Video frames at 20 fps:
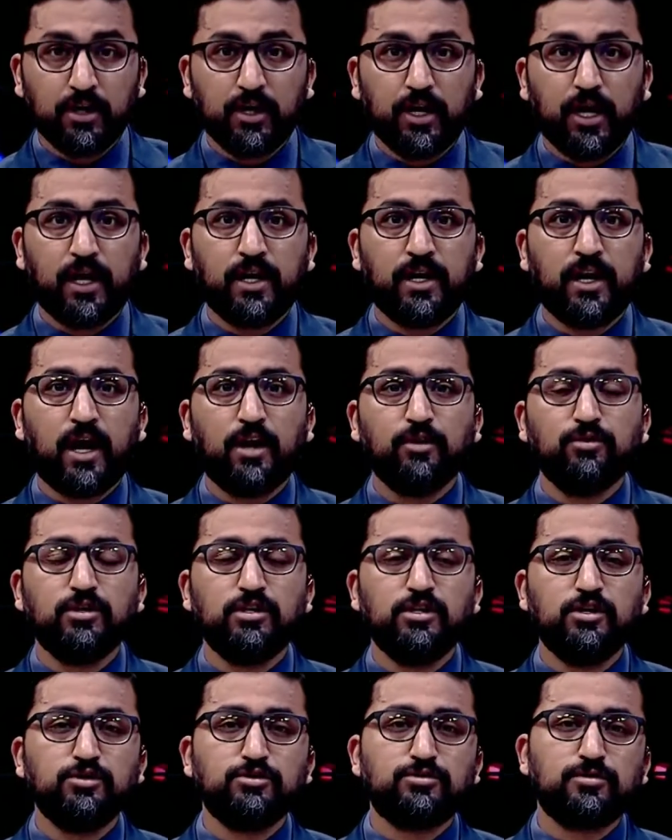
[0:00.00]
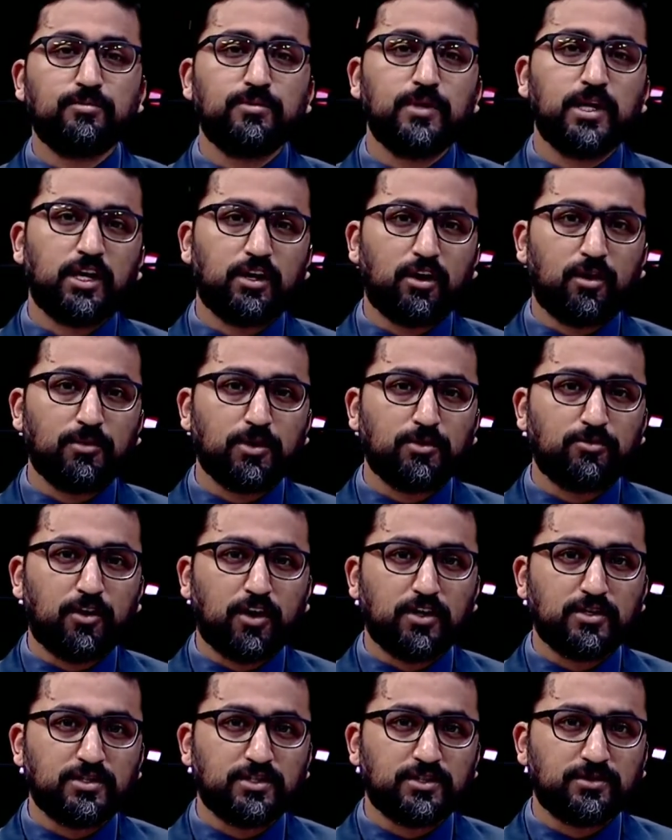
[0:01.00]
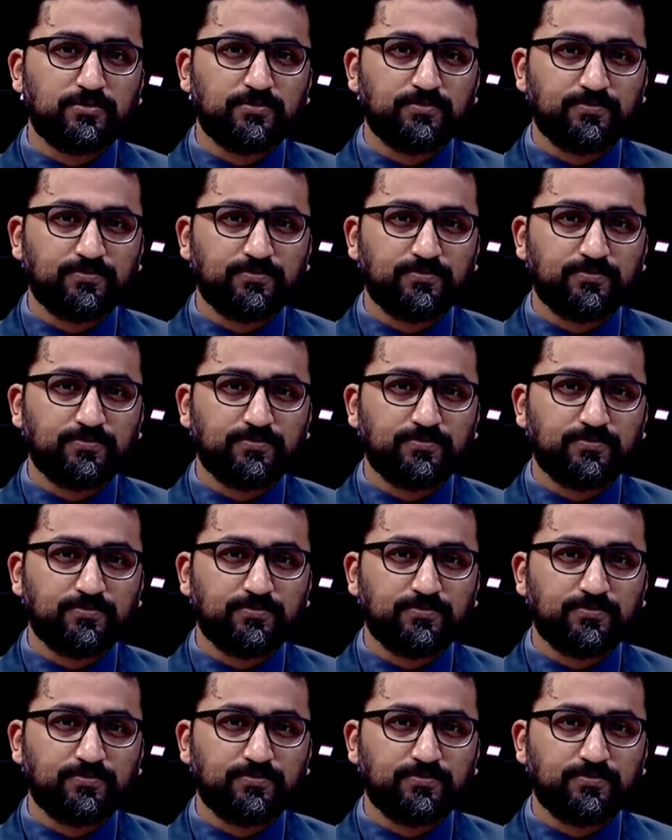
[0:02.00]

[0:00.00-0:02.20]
And now the news from the economic front.